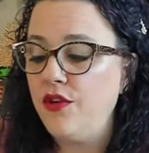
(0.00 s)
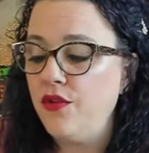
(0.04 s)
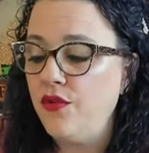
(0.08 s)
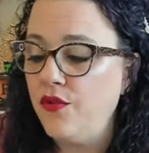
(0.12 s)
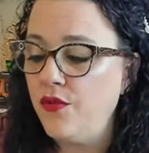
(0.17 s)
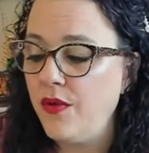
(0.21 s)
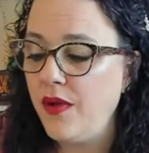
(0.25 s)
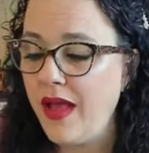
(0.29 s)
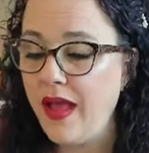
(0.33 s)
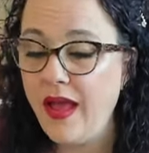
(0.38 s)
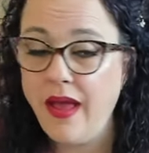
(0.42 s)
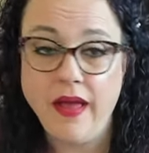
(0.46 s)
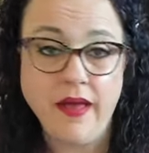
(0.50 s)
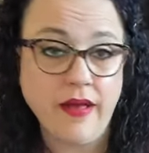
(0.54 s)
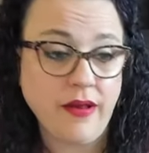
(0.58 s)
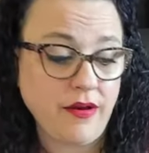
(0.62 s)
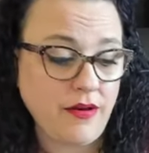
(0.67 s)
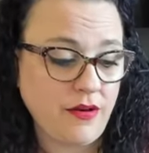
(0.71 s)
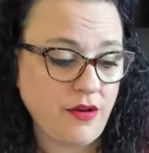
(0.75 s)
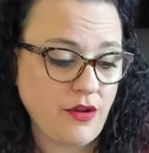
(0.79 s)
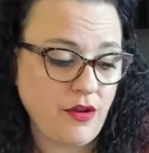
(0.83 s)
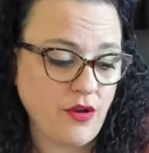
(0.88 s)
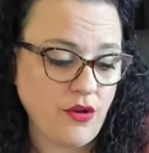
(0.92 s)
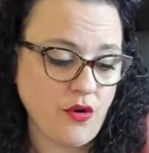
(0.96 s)
you
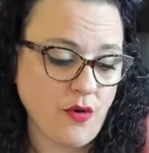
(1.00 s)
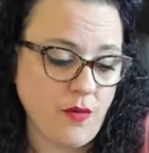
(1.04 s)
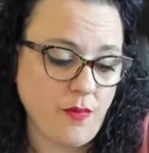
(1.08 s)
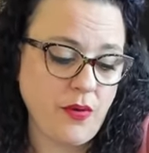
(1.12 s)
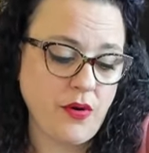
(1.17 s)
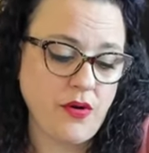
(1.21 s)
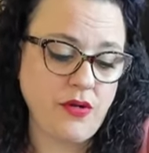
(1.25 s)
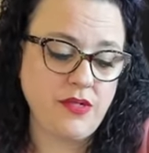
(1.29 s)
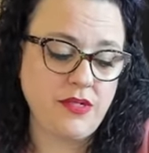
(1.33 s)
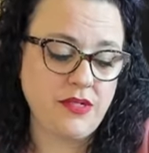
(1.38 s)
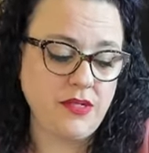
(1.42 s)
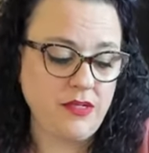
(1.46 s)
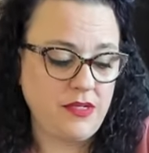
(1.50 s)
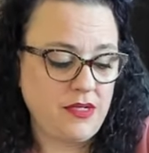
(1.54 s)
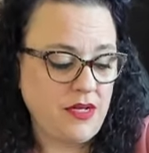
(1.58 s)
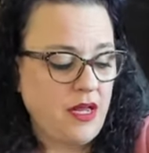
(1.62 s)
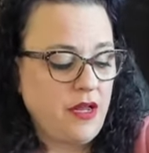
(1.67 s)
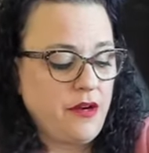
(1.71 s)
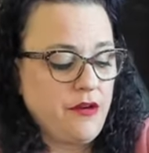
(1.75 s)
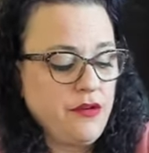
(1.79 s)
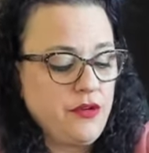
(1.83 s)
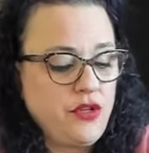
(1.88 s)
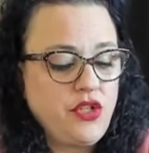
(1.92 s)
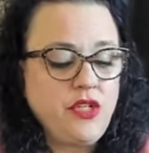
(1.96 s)
and your person's
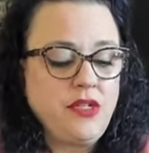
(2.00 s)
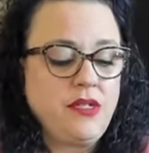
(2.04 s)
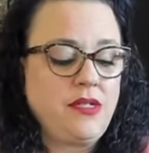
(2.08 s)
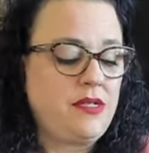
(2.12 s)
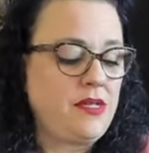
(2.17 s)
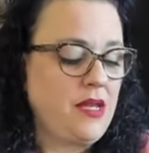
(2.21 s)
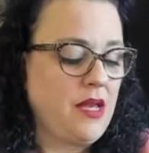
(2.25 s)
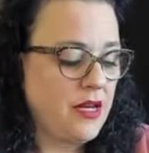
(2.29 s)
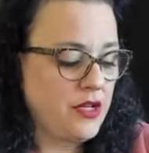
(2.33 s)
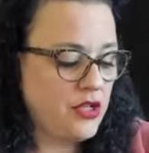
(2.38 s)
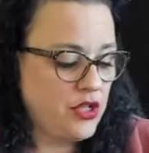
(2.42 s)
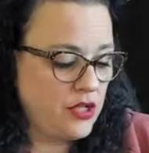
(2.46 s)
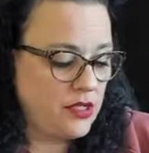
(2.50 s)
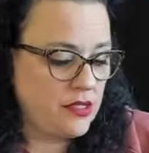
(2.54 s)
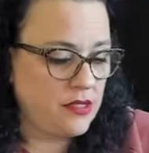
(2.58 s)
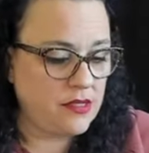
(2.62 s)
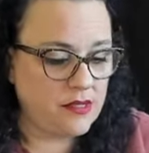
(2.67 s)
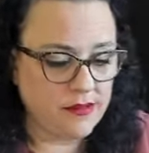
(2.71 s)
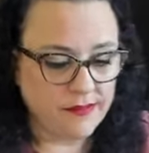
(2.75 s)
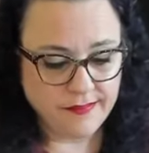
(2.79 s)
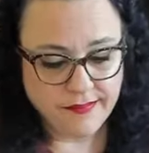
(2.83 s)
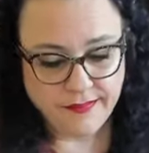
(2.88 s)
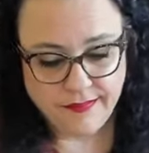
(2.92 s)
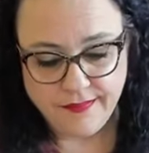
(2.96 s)
energy,
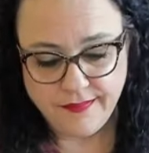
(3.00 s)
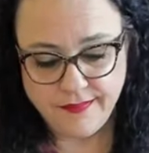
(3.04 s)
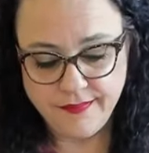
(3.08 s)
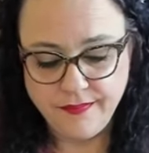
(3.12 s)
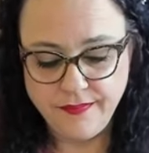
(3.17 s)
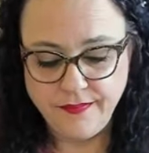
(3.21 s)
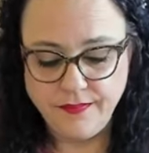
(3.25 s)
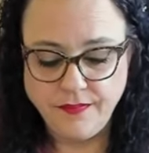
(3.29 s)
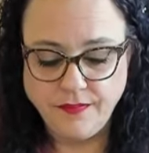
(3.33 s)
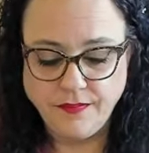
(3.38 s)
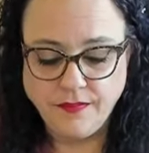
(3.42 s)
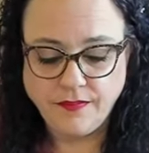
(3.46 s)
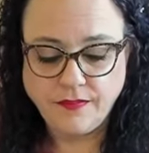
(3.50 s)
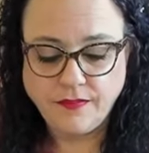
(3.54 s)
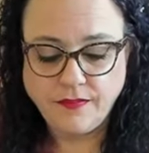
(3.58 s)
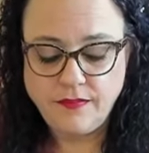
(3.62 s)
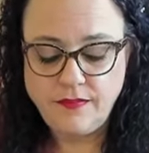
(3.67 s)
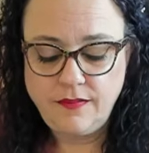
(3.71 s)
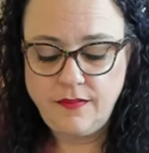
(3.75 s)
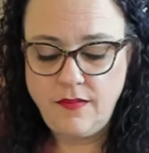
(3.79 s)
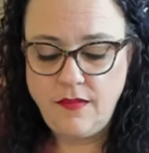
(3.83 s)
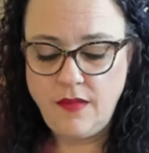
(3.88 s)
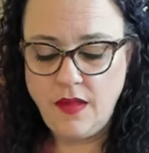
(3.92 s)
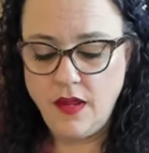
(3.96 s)
Saggies.
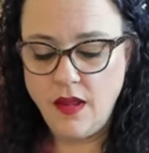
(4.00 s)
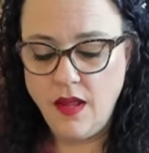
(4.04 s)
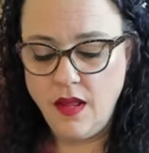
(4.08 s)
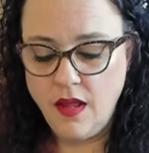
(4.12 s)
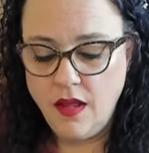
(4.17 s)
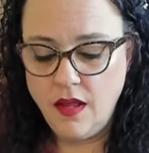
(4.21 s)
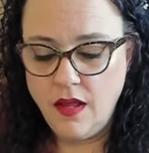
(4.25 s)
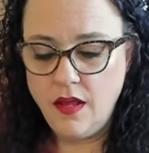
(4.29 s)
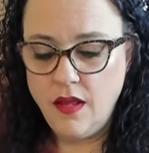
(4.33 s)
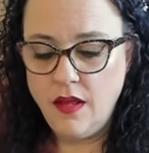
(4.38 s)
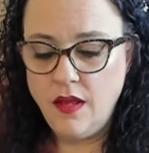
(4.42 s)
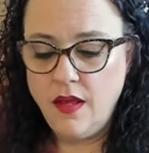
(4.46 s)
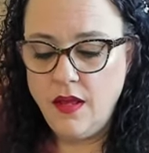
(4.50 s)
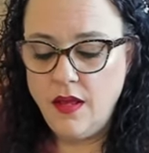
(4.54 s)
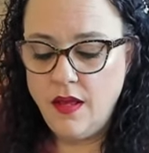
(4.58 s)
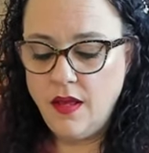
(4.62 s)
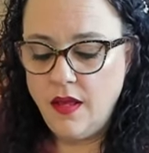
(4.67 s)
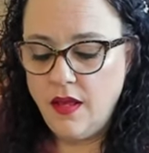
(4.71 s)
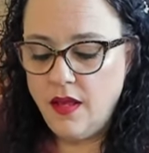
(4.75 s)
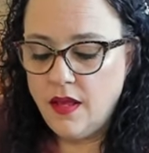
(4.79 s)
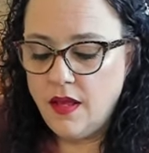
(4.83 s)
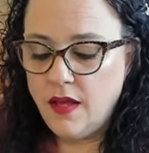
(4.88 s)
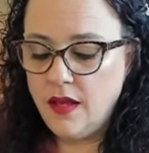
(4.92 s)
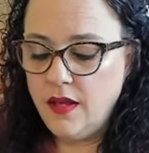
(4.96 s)

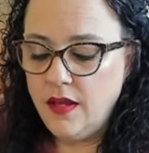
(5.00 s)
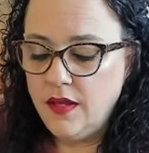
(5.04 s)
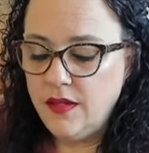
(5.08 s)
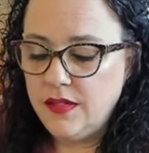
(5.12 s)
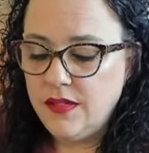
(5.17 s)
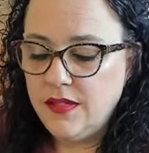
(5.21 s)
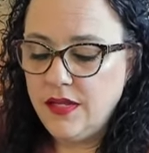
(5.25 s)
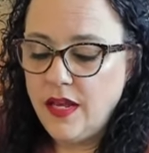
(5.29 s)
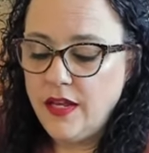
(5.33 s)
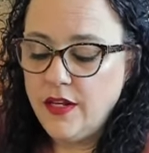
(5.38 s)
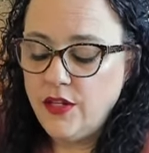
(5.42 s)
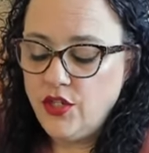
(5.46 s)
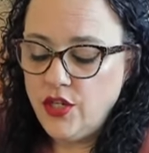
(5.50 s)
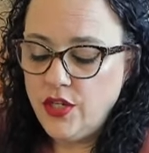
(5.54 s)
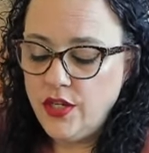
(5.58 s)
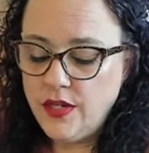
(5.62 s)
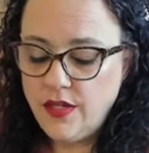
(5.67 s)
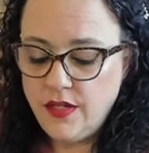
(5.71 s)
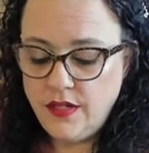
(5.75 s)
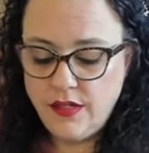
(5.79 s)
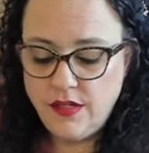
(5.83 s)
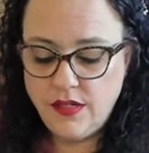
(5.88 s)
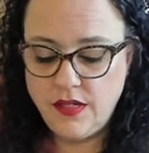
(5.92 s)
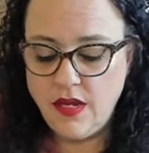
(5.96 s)
Okay,
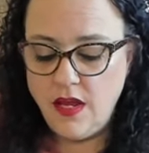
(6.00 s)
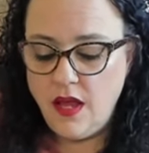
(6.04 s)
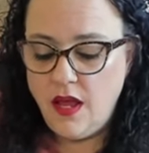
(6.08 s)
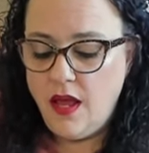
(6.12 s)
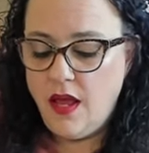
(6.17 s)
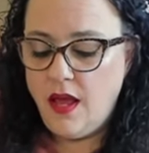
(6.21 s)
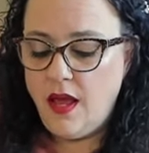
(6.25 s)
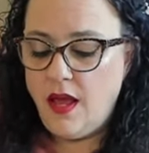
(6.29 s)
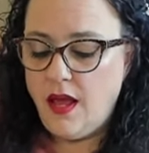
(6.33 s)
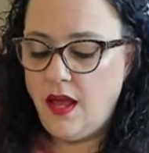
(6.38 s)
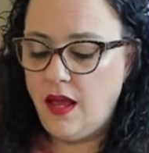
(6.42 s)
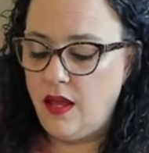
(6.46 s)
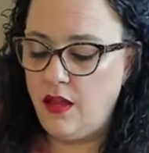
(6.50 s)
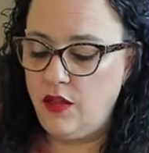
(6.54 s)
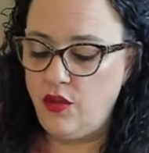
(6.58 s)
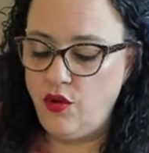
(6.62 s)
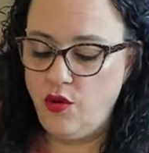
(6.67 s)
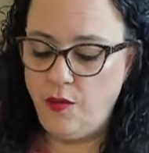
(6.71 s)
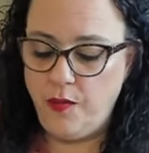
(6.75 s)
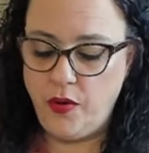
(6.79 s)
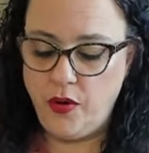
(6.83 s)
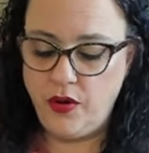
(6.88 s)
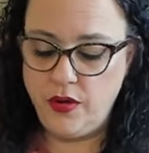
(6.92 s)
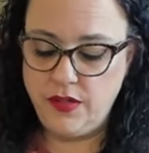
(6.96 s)
Saggies and
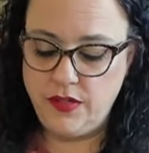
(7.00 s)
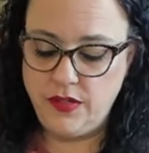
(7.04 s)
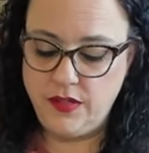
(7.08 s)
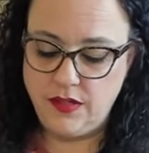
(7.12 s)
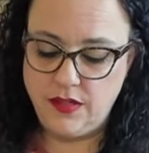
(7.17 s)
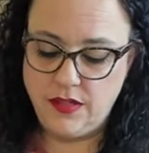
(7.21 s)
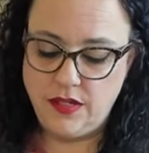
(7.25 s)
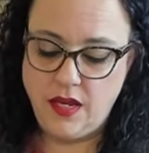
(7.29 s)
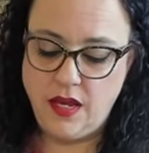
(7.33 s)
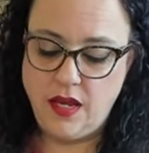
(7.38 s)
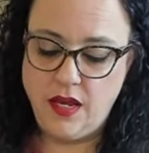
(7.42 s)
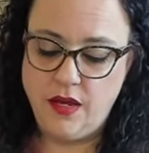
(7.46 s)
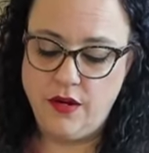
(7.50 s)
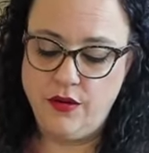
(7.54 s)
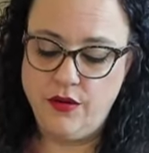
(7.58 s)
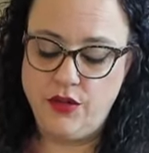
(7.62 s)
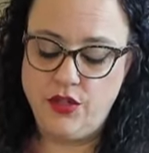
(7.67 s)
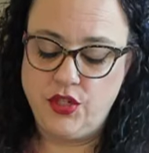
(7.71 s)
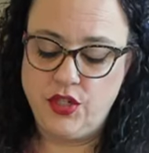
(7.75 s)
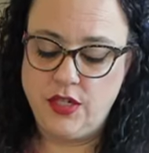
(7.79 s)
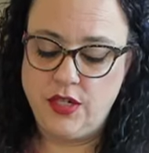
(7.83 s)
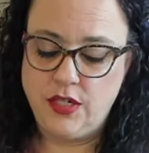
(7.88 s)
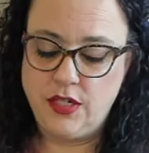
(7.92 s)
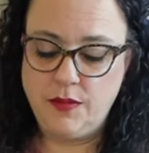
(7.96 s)
their person's
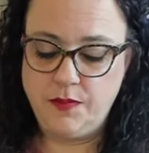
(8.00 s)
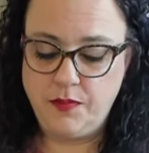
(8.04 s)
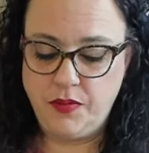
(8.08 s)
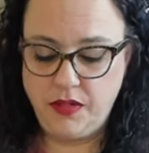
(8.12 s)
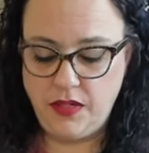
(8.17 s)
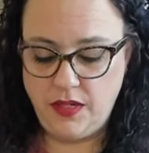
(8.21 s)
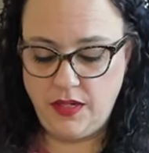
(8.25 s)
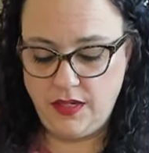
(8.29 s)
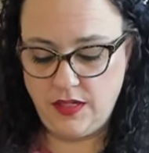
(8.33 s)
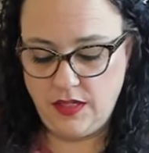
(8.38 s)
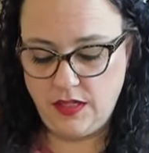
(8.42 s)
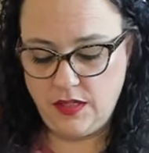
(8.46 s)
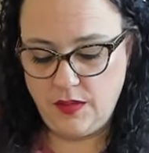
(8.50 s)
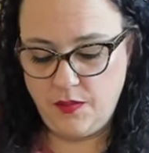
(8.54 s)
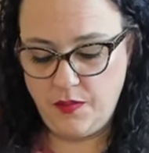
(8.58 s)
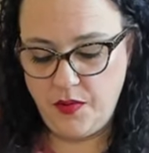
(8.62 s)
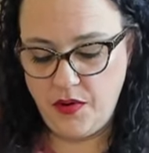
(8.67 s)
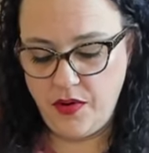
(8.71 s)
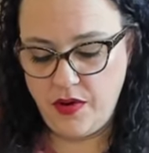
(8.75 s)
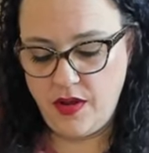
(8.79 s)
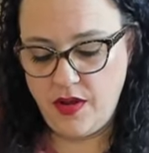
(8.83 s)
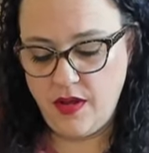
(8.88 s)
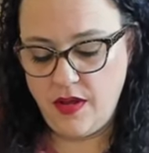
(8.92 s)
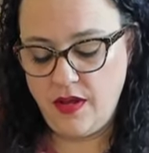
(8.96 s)
energies, please,
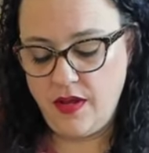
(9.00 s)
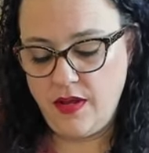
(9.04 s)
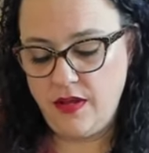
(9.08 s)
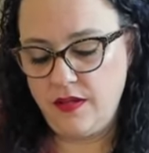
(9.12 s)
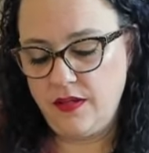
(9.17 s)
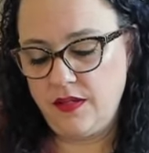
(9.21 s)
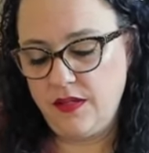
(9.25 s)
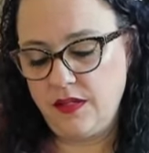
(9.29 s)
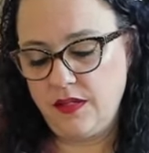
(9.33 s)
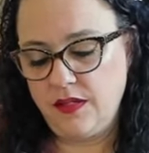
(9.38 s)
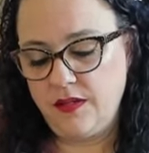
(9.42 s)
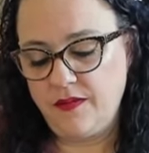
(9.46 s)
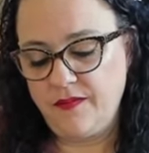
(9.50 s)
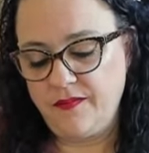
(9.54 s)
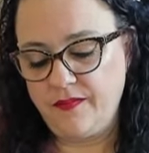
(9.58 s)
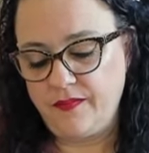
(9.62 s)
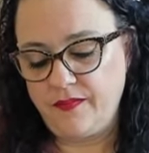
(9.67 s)
spirit guides.